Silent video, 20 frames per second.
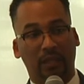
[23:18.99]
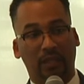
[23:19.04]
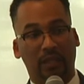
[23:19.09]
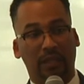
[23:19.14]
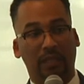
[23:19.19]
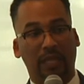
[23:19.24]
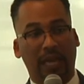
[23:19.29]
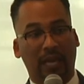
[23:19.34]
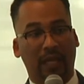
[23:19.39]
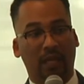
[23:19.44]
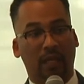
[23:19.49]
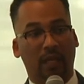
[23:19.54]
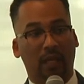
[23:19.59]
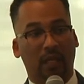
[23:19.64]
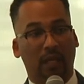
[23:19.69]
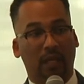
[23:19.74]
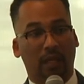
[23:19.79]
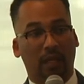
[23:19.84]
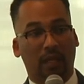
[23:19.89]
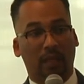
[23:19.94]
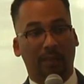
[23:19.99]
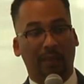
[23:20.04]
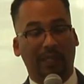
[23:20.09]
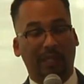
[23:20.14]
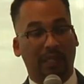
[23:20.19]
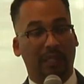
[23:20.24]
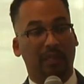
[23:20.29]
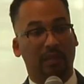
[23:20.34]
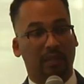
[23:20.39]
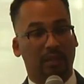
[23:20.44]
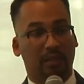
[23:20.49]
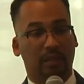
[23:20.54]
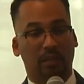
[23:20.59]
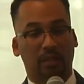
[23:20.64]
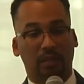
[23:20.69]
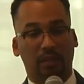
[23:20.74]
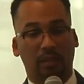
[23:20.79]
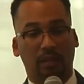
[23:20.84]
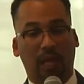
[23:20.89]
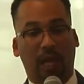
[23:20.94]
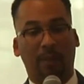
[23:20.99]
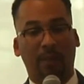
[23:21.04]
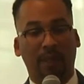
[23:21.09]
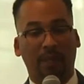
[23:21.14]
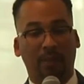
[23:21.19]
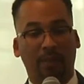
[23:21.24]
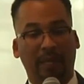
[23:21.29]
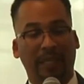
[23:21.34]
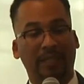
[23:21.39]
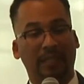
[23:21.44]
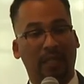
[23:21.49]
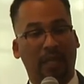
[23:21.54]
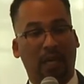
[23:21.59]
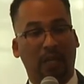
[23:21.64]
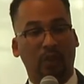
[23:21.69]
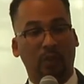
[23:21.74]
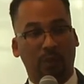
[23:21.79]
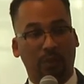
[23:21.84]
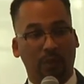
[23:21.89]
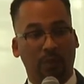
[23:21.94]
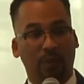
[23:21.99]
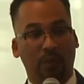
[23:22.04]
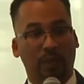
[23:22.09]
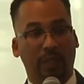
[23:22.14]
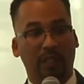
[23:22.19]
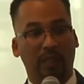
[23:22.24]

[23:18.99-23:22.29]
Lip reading: It's not because I'm an amazing entrepreneur.